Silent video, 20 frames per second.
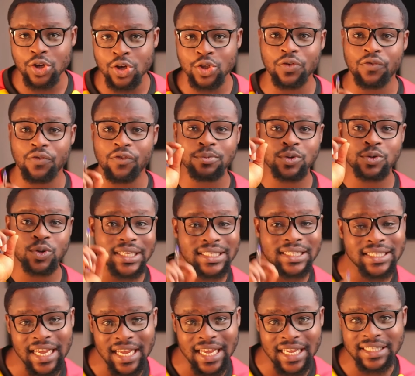So from
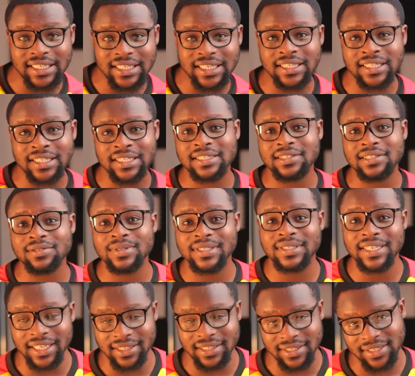2018 to
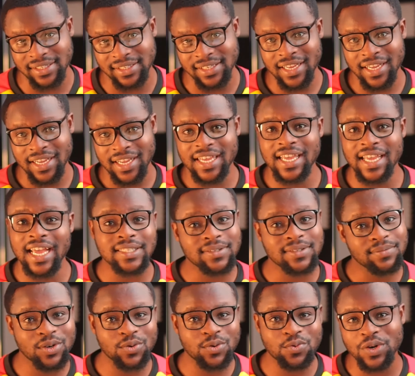date, he
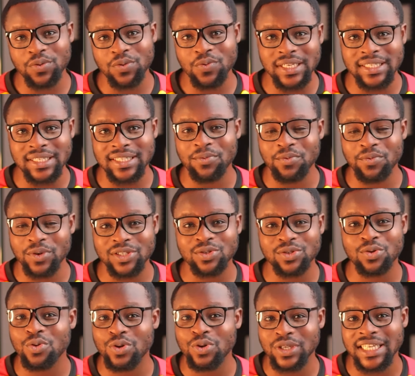has been with West Ham, which
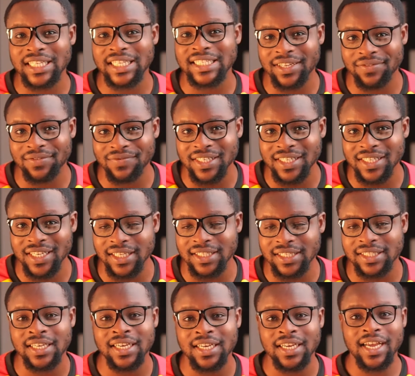is closely 7
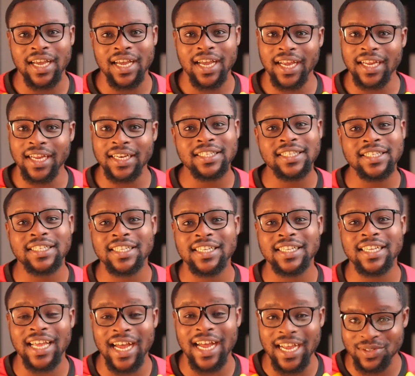years, and
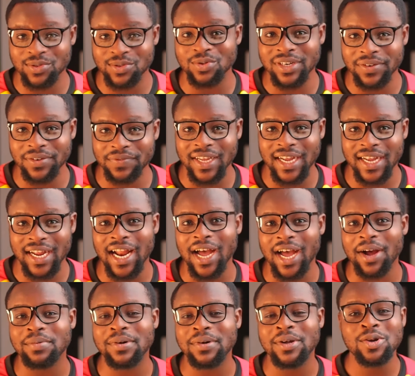he has to leave the
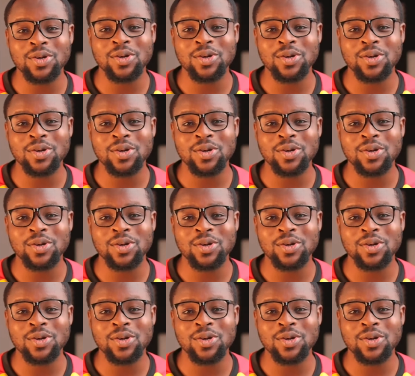club.